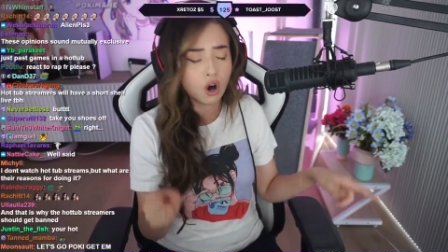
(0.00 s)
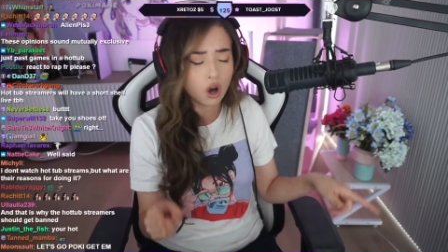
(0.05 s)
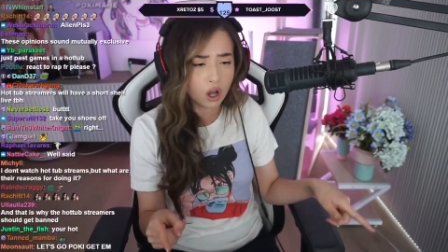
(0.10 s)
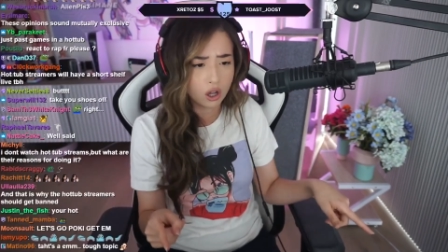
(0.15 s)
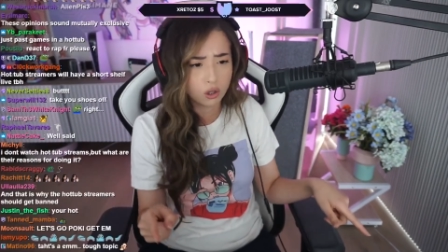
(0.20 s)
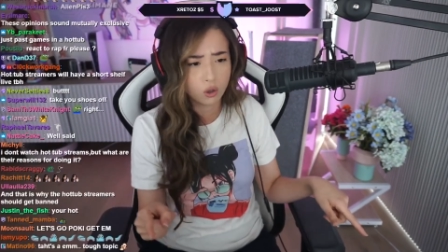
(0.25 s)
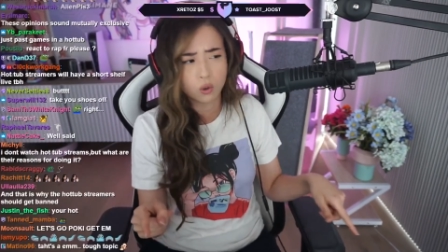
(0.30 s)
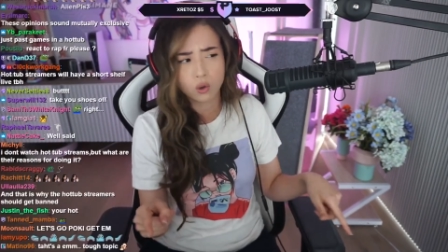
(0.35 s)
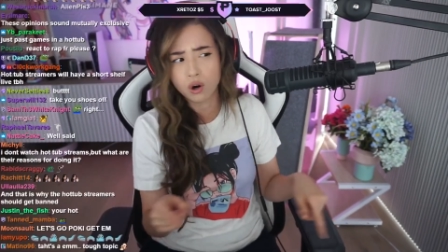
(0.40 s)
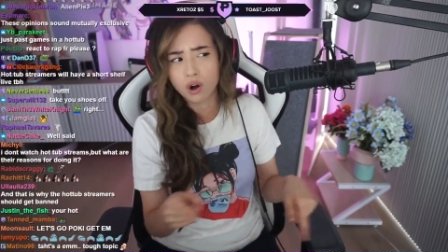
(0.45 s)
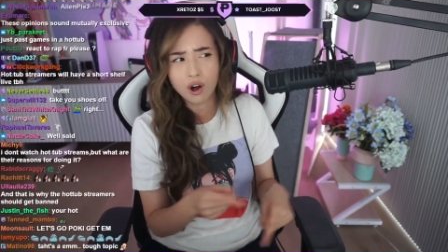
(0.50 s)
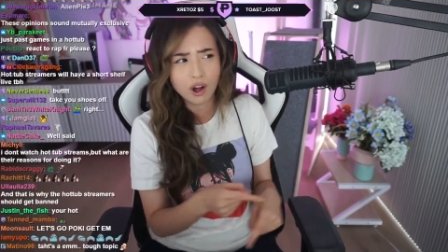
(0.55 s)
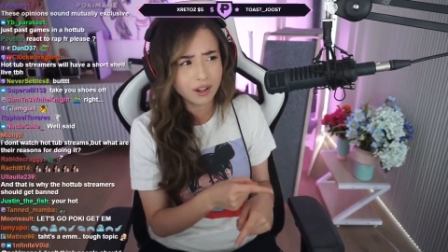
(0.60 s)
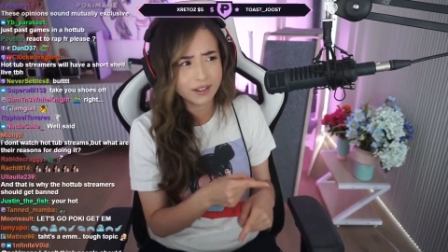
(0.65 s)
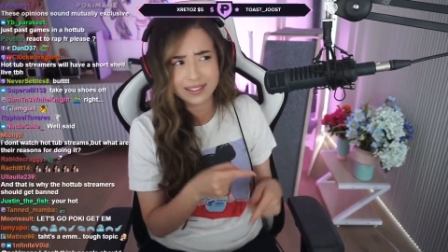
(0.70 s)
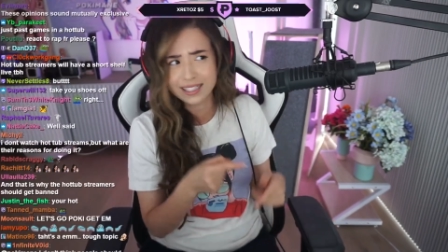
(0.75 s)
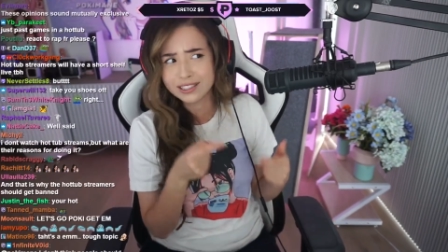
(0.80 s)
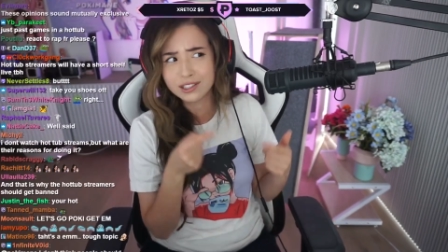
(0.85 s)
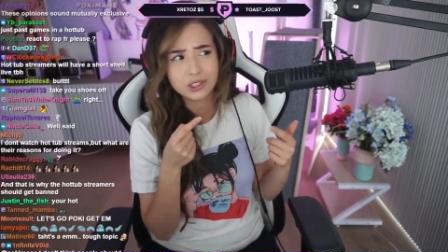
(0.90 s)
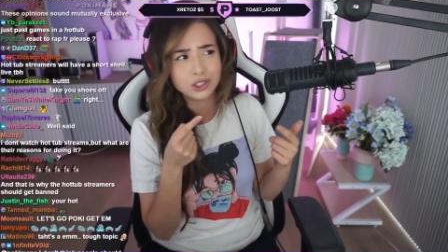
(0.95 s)
all or
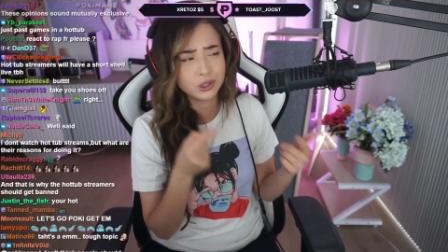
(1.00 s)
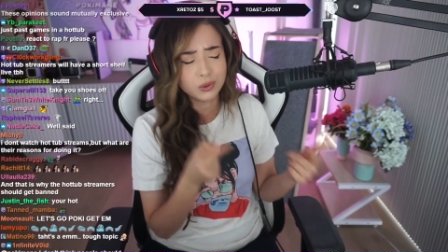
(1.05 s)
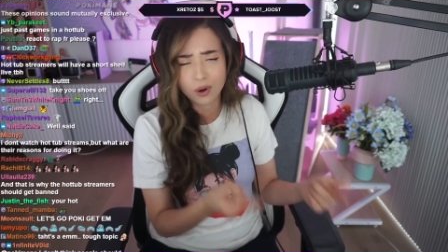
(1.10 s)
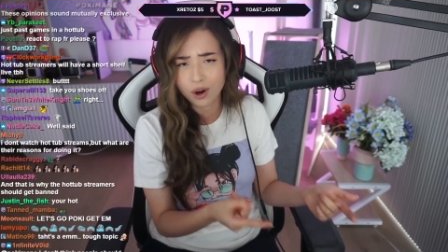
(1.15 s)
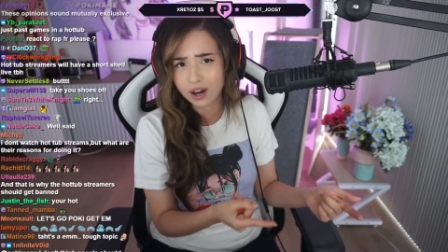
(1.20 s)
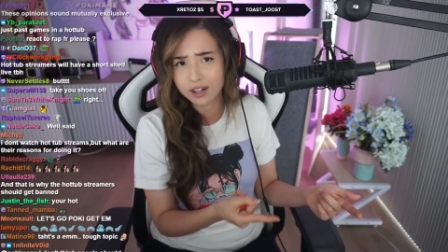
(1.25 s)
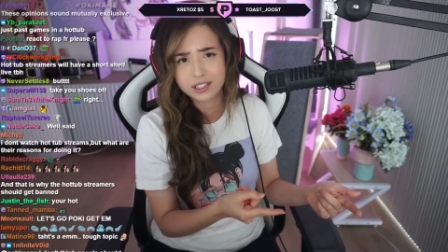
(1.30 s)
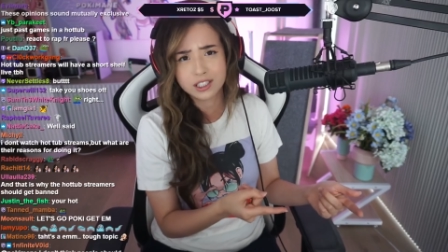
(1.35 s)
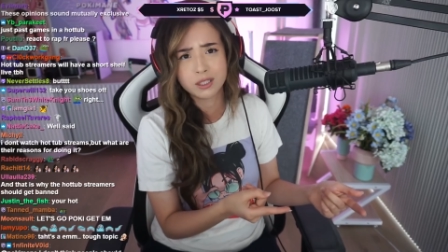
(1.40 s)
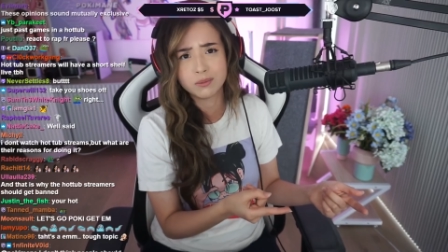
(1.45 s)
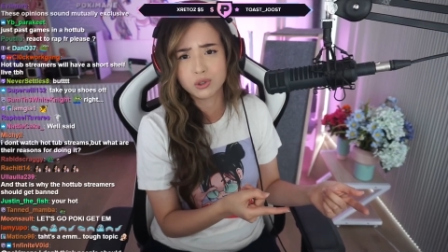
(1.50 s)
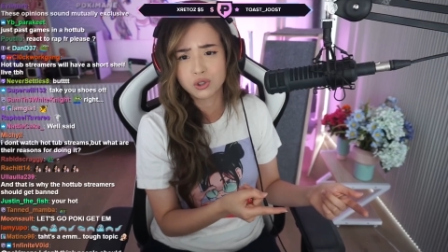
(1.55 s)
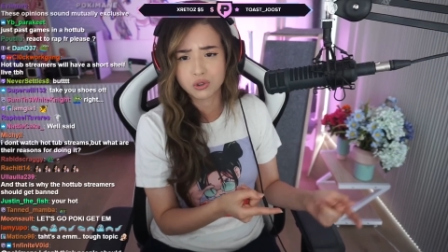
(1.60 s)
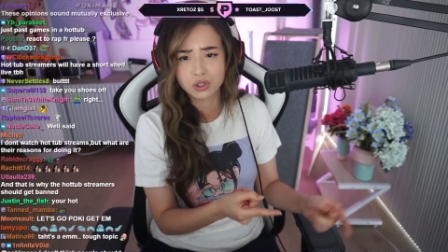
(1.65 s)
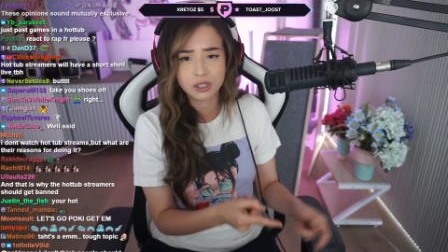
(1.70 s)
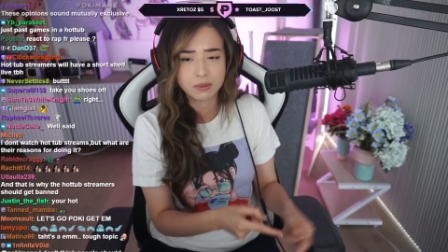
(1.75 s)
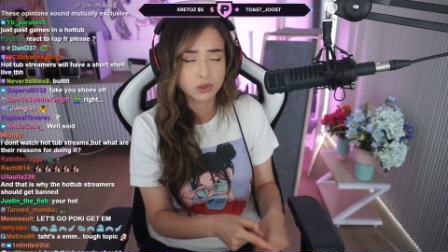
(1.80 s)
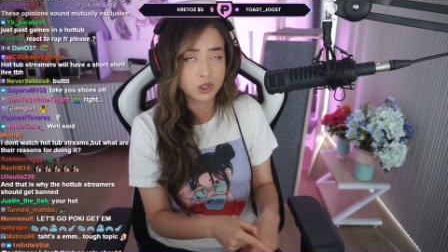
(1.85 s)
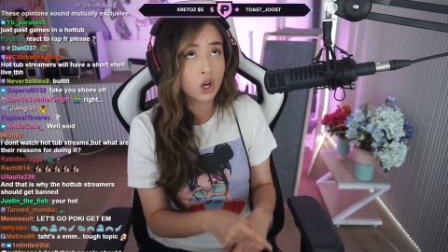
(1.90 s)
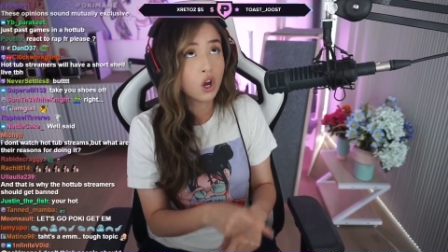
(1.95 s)
all need to do hot tub
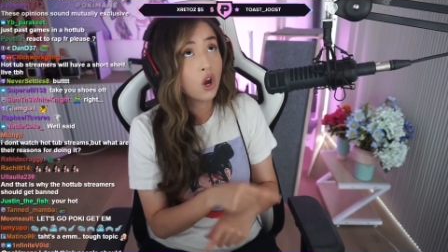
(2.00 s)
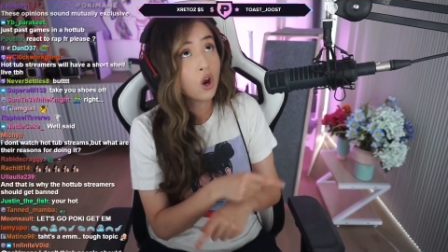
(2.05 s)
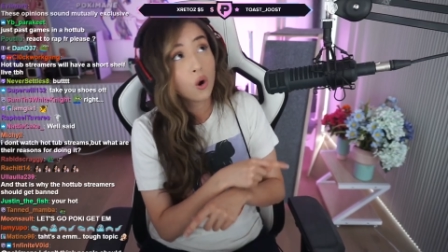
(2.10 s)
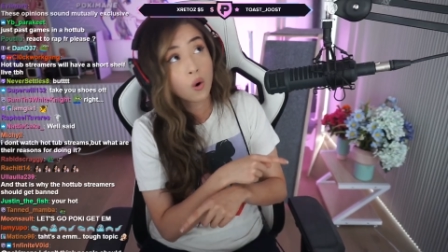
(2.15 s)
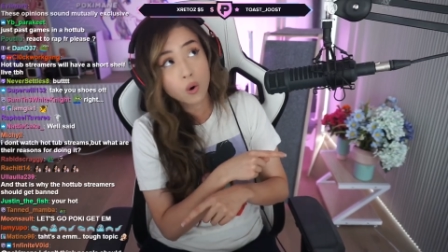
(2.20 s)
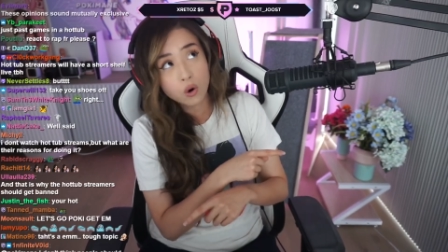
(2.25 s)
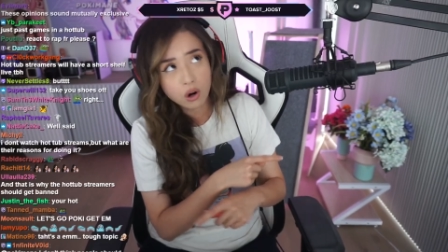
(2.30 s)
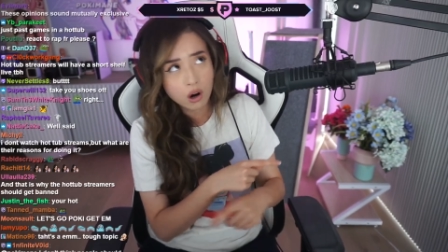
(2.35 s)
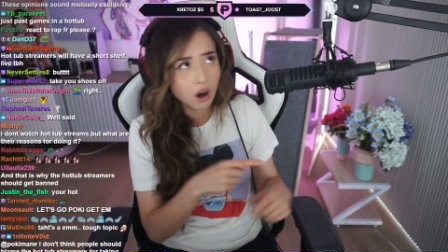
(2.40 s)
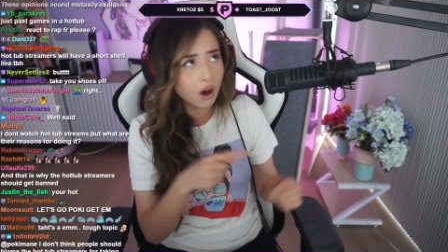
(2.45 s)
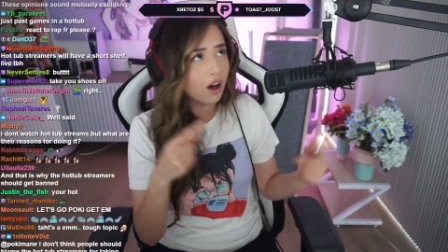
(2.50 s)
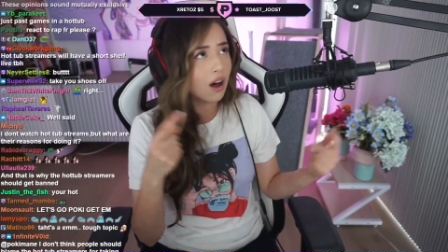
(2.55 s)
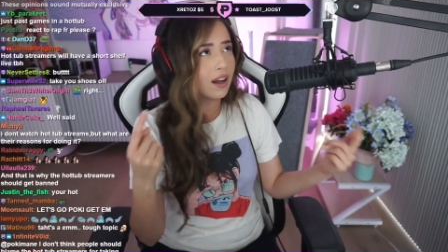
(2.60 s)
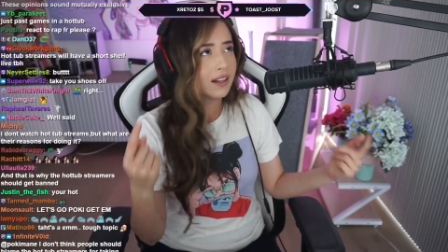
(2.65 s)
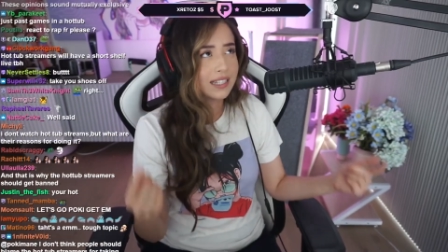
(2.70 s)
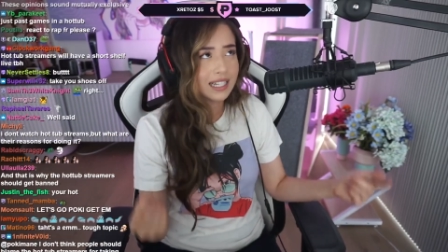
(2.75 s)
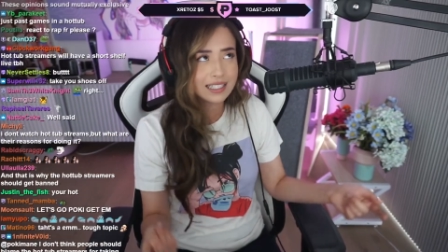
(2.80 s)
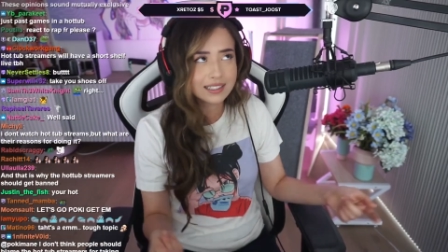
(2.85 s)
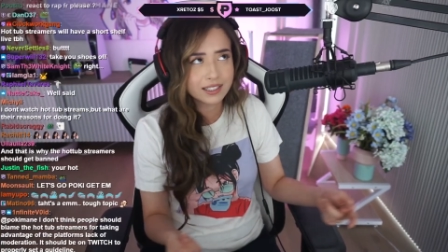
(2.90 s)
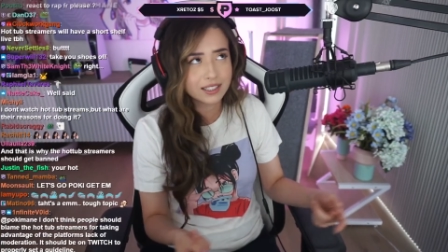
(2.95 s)
streams or
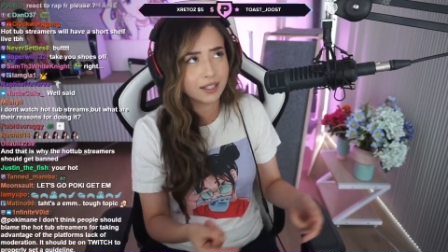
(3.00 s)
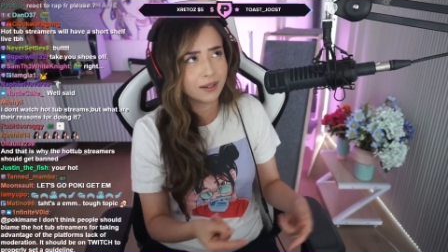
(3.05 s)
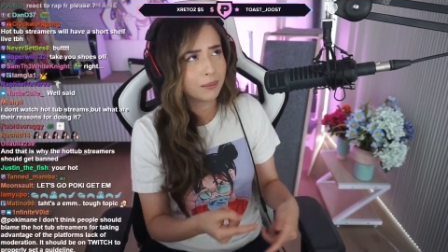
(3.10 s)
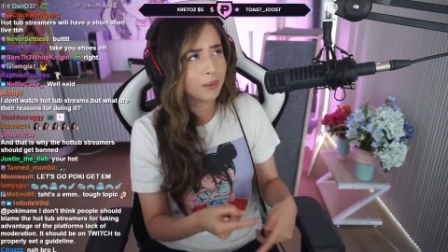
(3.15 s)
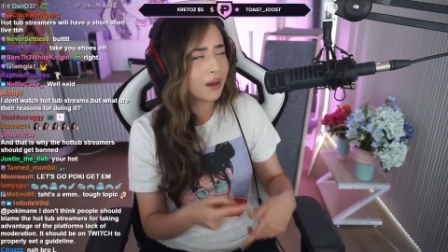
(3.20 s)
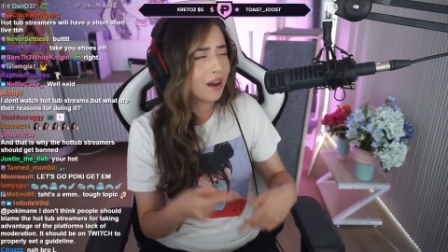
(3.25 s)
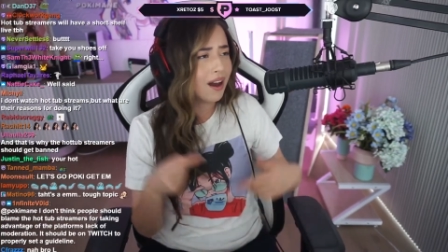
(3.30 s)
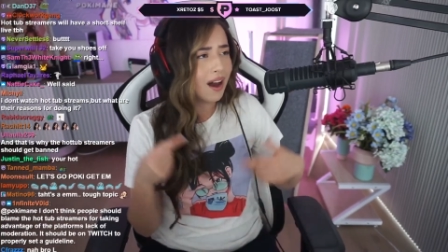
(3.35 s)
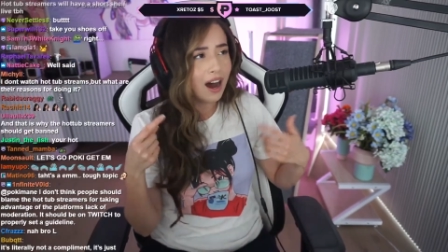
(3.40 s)
all need to